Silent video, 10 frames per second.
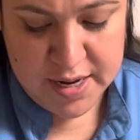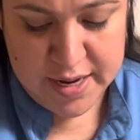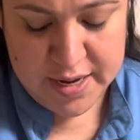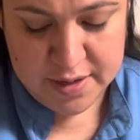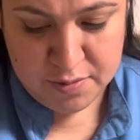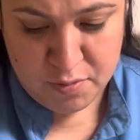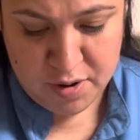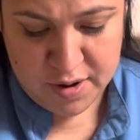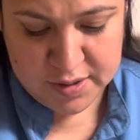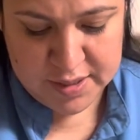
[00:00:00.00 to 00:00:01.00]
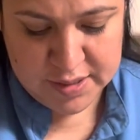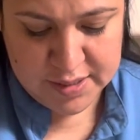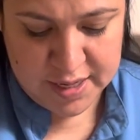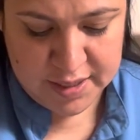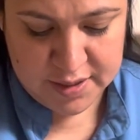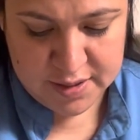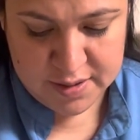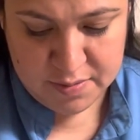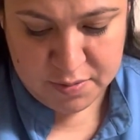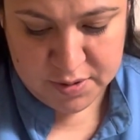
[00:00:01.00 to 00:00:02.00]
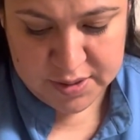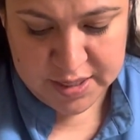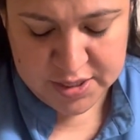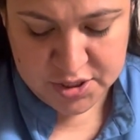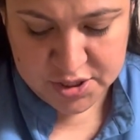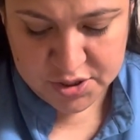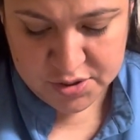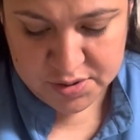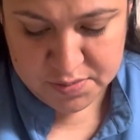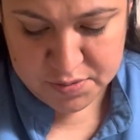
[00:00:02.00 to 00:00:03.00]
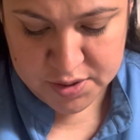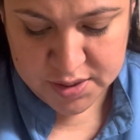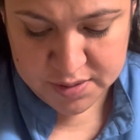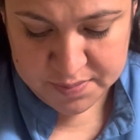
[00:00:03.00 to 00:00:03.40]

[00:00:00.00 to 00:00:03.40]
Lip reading: in where the site where the injection was.